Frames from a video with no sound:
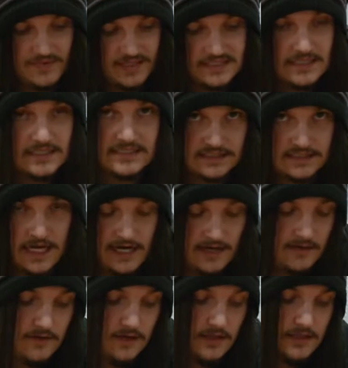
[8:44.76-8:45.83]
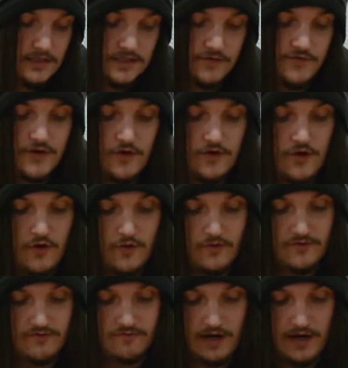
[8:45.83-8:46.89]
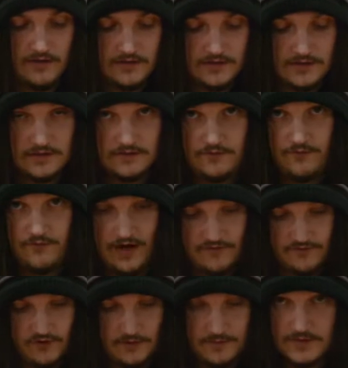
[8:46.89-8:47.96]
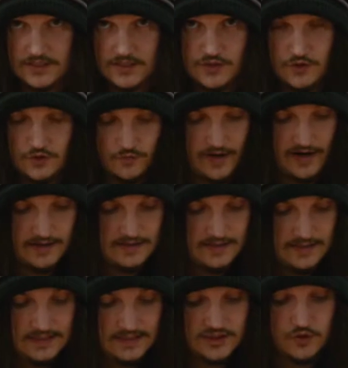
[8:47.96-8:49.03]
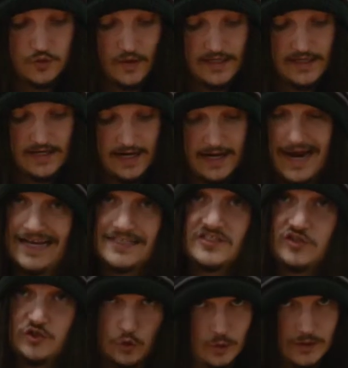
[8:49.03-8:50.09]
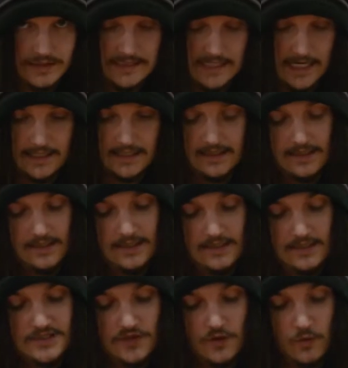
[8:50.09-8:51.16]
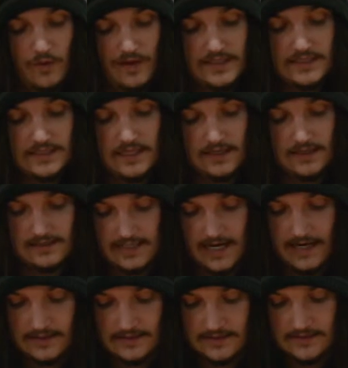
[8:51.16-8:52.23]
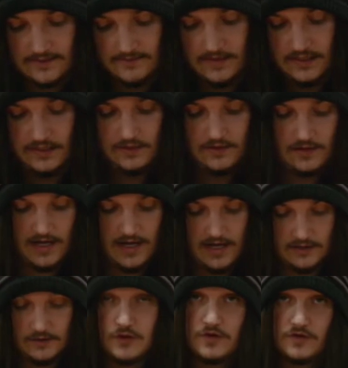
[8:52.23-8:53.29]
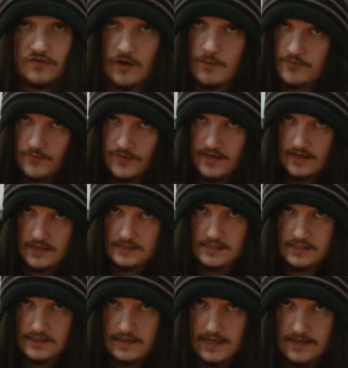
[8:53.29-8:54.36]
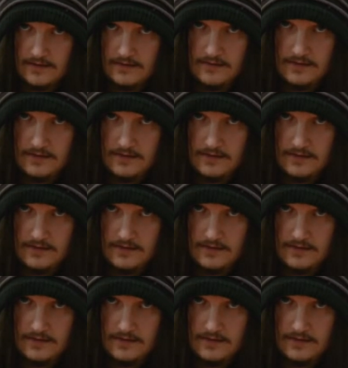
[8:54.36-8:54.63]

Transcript: is insane. So if you don't know Vados, 5 drop, it's 2 red, it's 20k, it has dual attack. So when this card attacks, look at the top 3 cards of your deck,